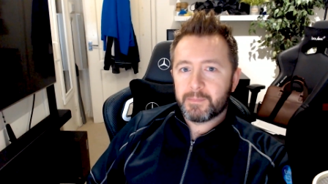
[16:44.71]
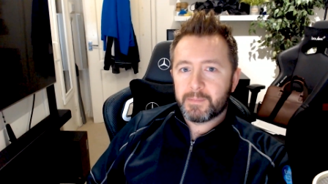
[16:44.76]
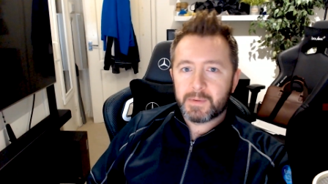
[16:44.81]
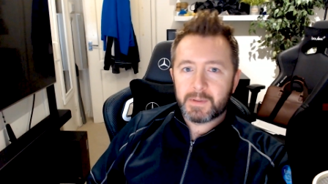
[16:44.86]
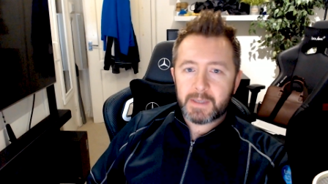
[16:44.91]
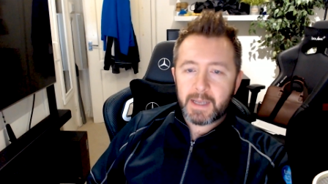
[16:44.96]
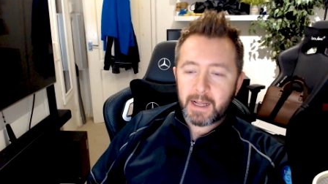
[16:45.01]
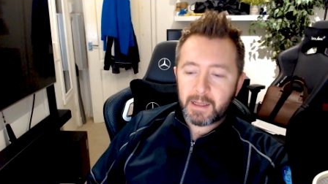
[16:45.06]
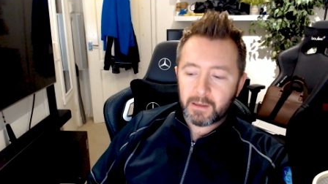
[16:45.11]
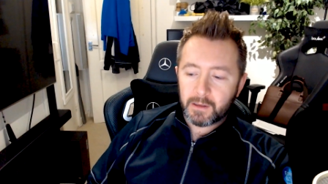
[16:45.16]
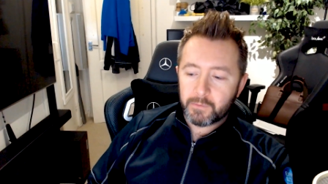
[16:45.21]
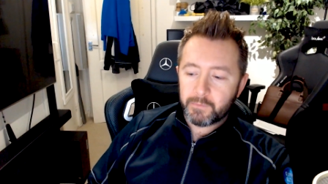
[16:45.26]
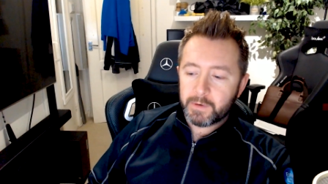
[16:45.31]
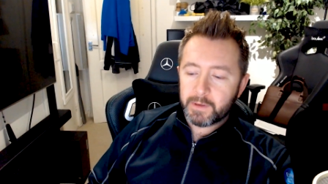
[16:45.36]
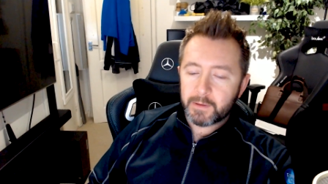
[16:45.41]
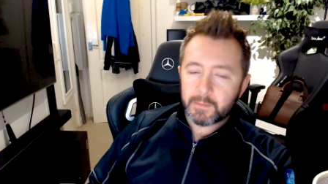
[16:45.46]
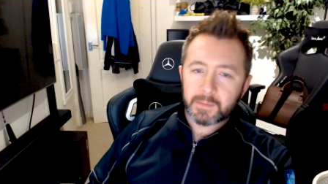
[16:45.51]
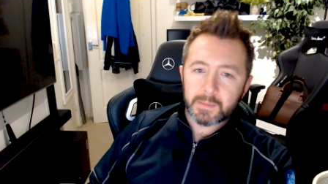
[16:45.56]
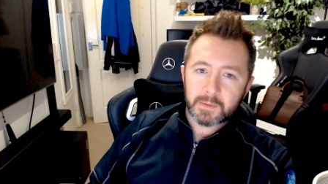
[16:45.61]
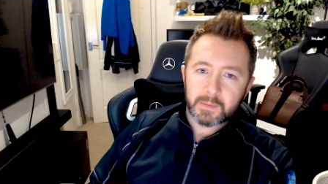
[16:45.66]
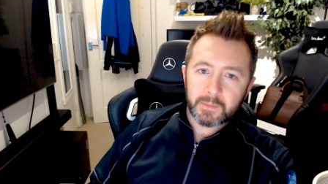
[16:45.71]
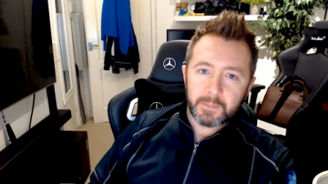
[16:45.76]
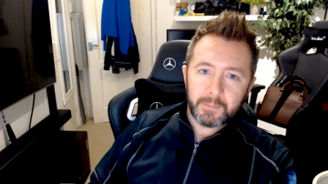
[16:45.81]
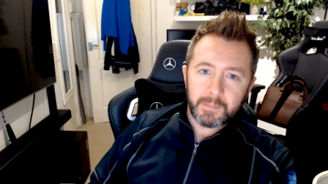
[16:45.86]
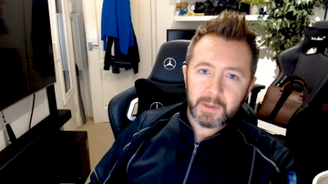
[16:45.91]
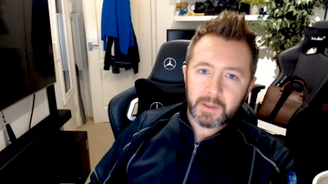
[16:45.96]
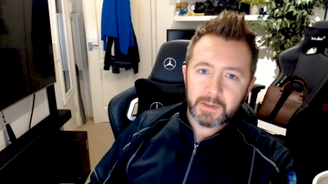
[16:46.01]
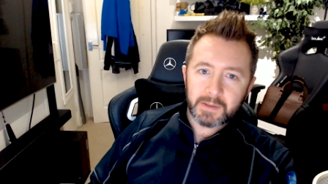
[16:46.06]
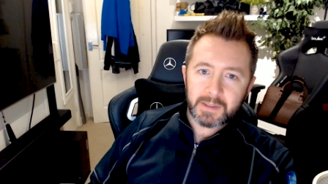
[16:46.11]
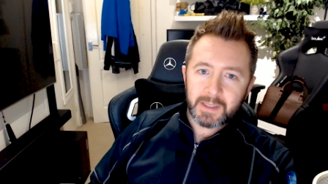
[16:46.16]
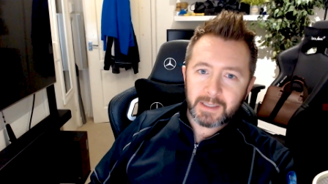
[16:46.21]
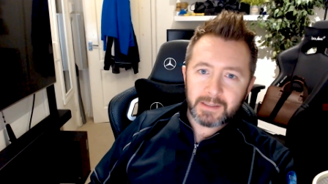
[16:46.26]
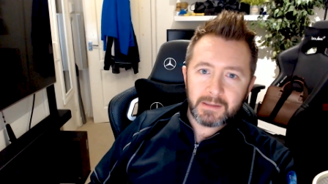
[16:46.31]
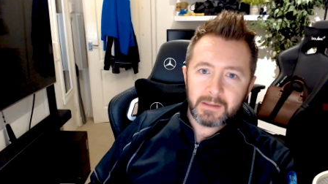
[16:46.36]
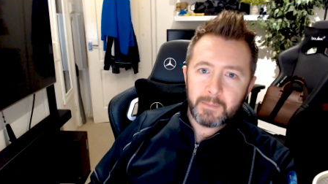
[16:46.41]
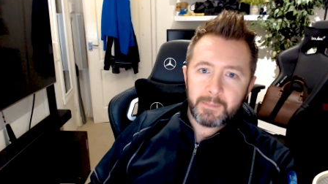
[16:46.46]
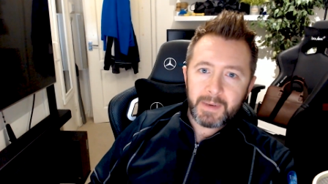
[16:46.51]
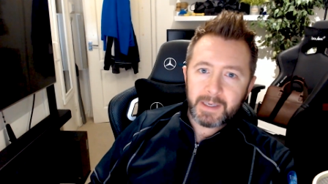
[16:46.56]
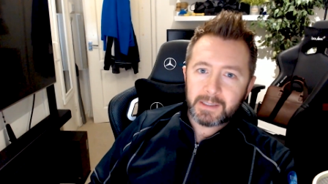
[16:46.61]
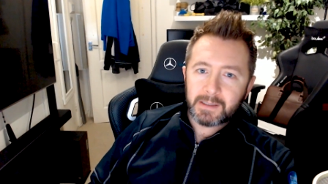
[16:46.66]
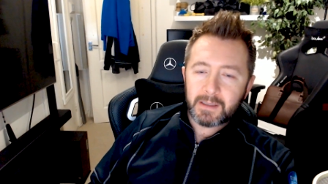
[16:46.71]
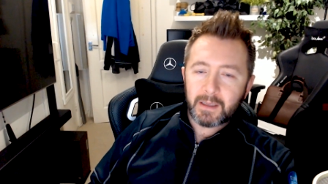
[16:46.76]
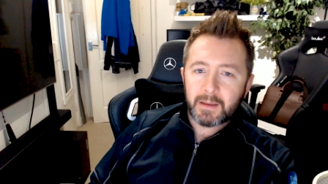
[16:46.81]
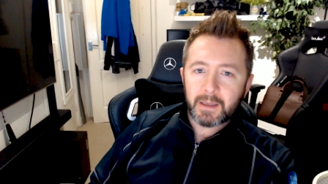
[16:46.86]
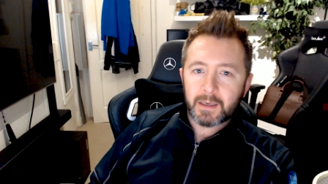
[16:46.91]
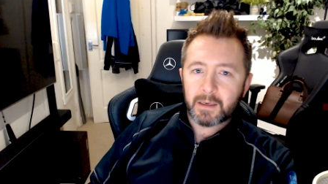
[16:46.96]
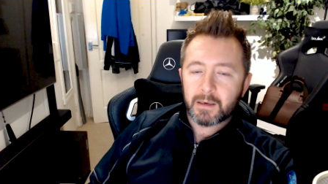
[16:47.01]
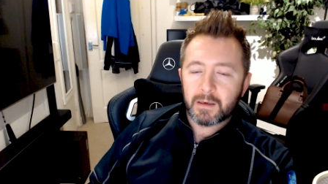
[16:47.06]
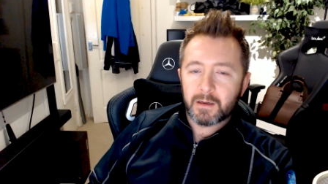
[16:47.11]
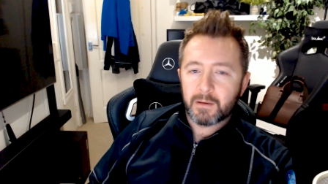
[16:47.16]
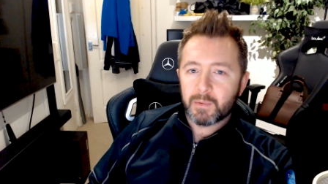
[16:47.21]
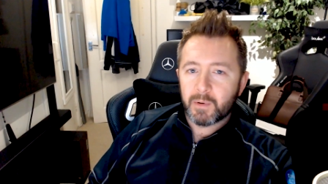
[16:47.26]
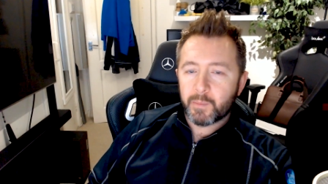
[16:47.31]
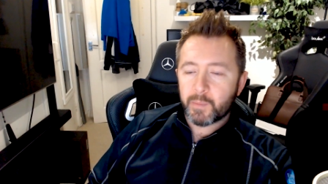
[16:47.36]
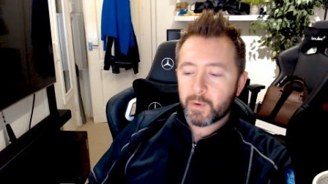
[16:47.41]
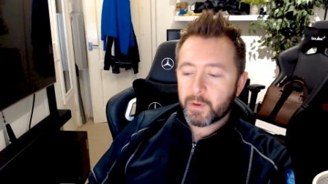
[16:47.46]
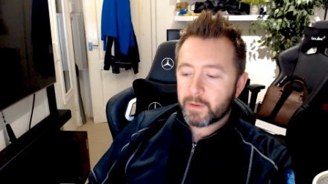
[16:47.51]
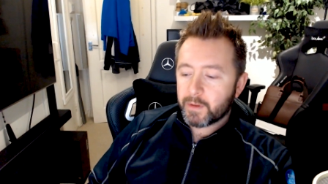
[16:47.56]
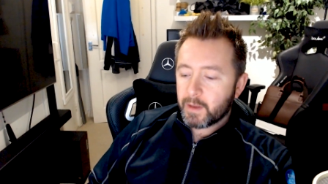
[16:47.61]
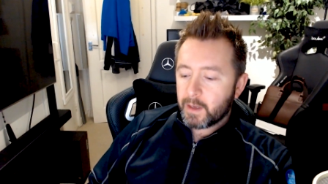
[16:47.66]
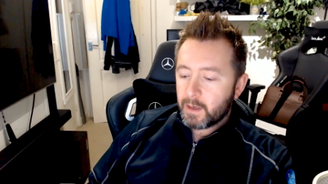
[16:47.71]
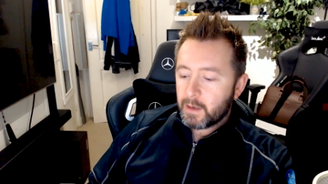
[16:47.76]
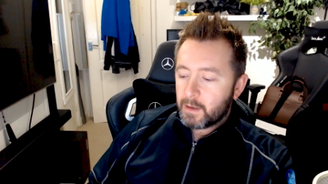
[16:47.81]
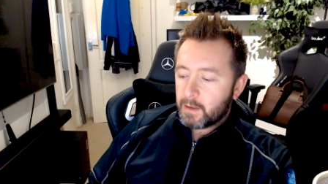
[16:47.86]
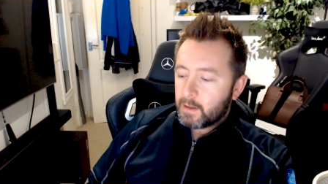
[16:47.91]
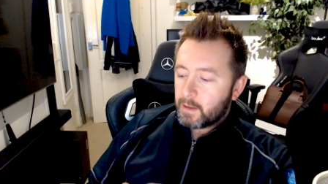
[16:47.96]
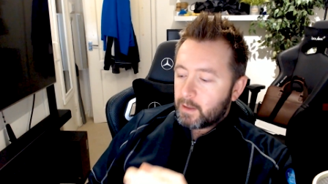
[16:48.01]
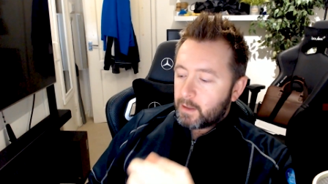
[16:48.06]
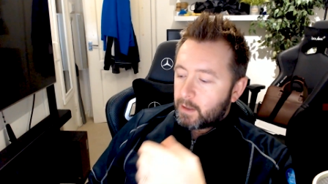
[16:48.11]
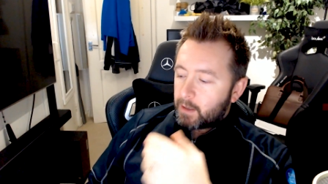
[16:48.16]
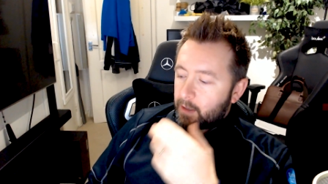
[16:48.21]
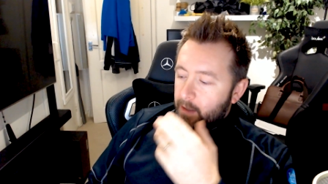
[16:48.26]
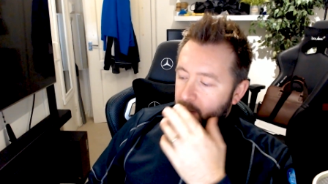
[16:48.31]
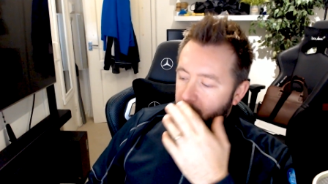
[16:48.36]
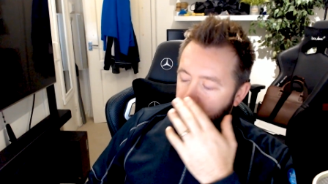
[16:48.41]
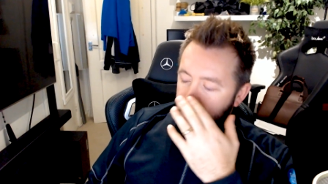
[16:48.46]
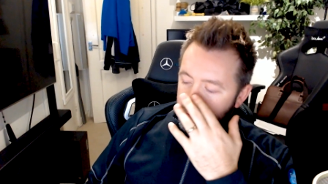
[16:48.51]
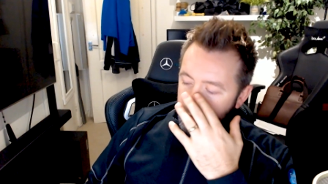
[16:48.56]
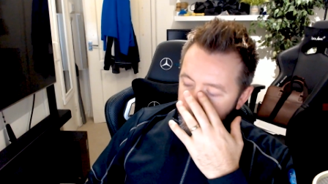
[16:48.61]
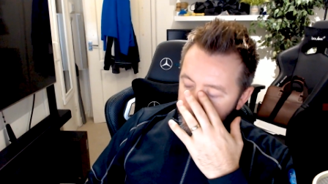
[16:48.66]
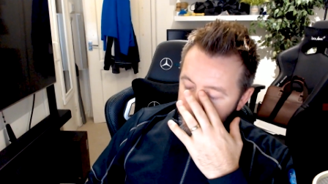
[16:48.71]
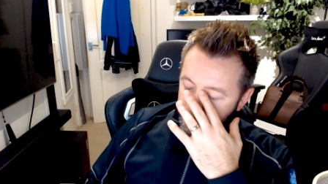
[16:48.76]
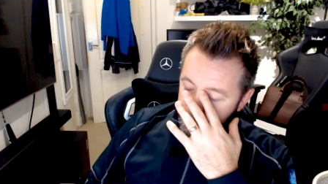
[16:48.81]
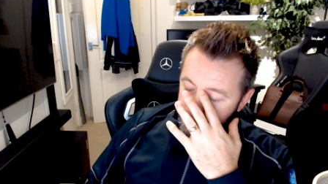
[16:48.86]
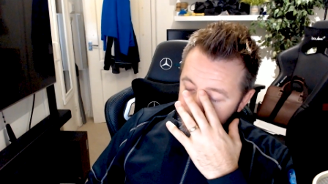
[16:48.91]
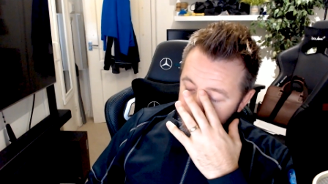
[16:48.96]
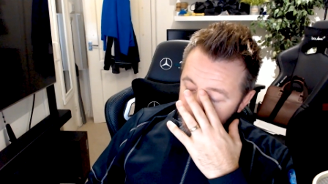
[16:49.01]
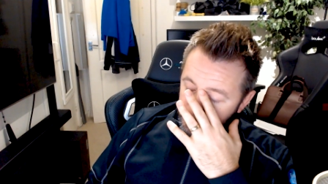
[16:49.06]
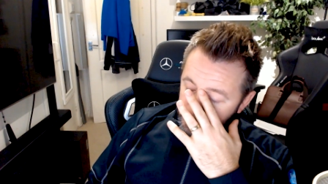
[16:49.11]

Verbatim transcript: algorithms, because that's the best that they can come up with. It's